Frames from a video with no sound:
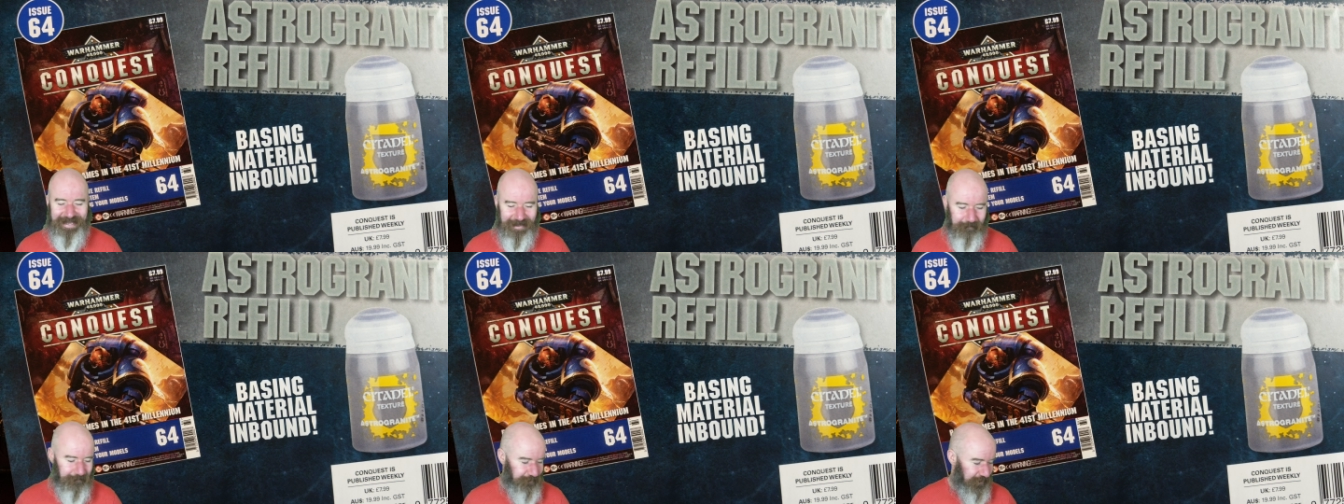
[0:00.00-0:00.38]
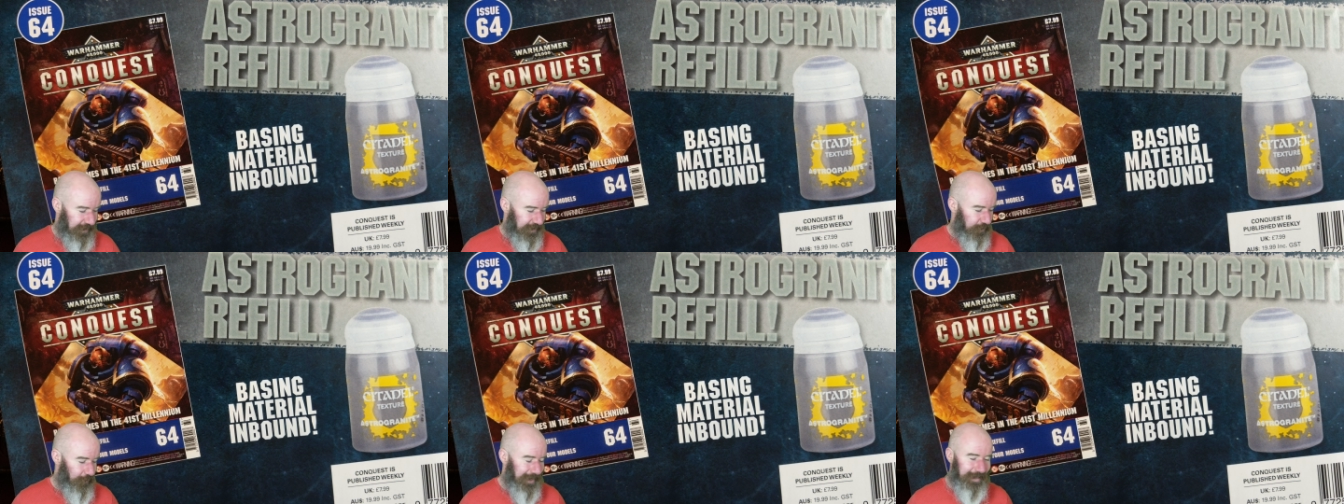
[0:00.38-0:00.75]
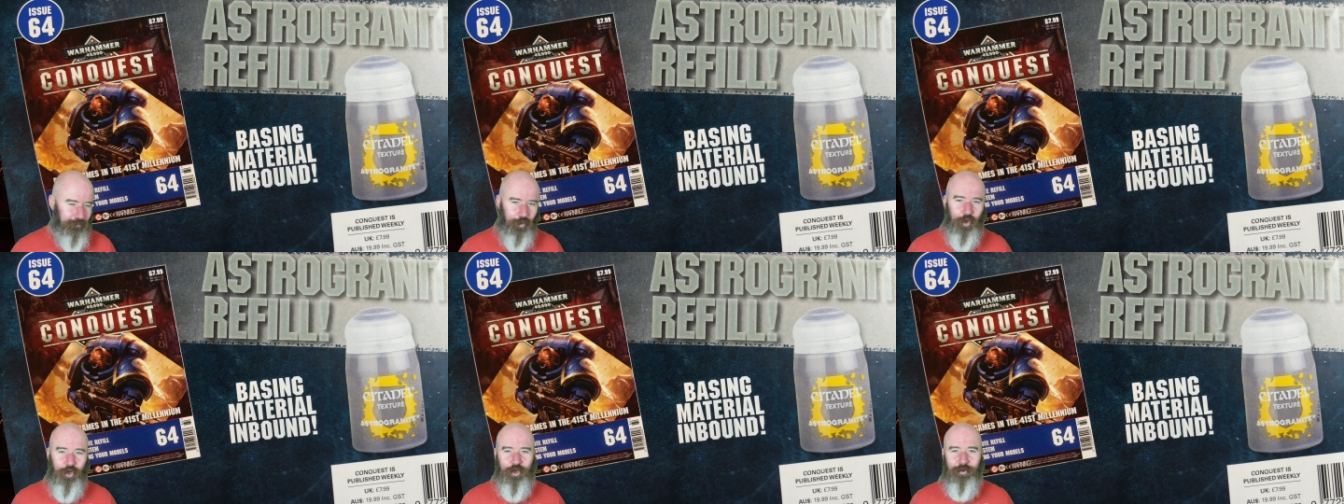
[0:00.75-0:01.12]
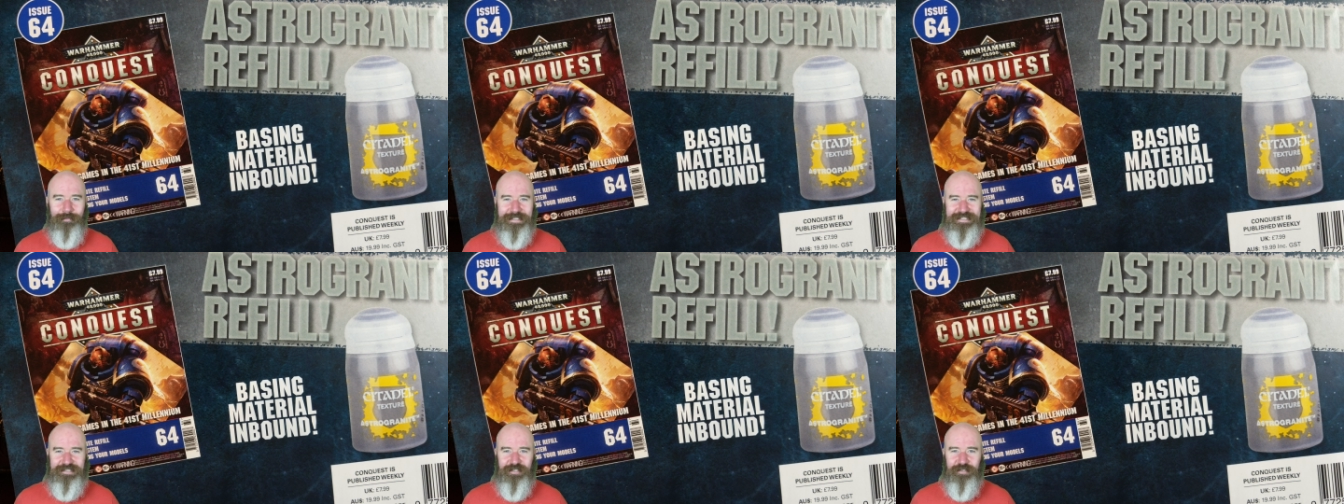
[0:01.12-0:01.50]
I know I had one
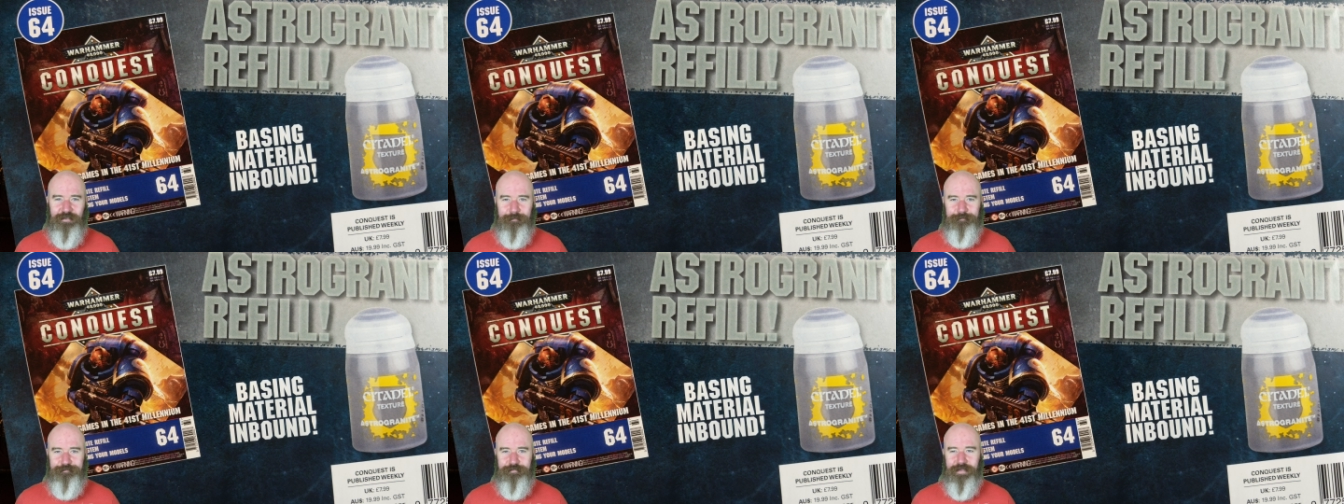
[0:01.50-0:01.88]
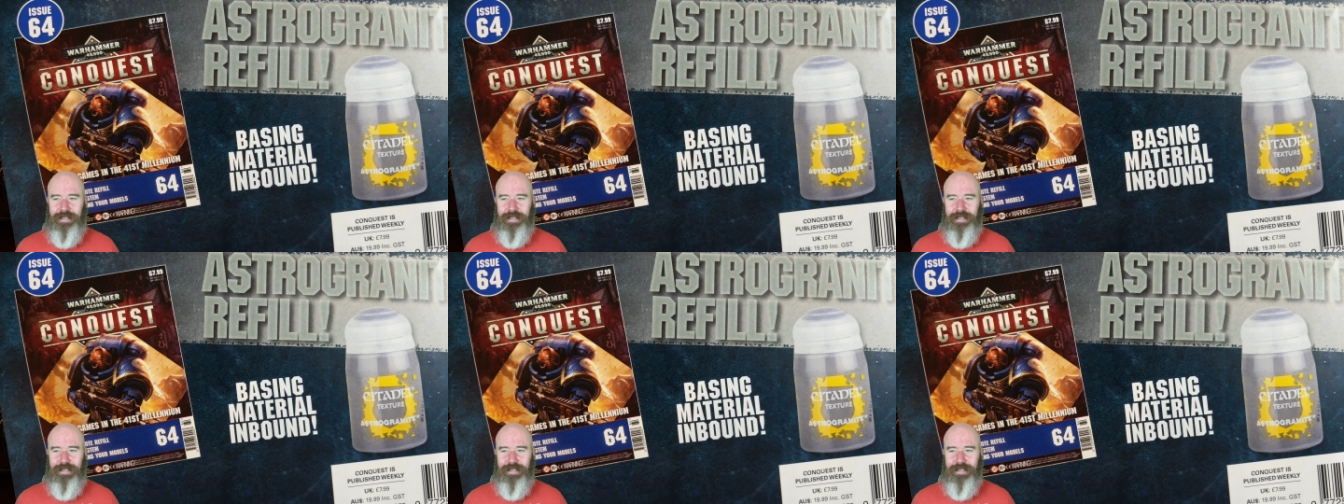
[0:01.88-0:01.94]
commenter,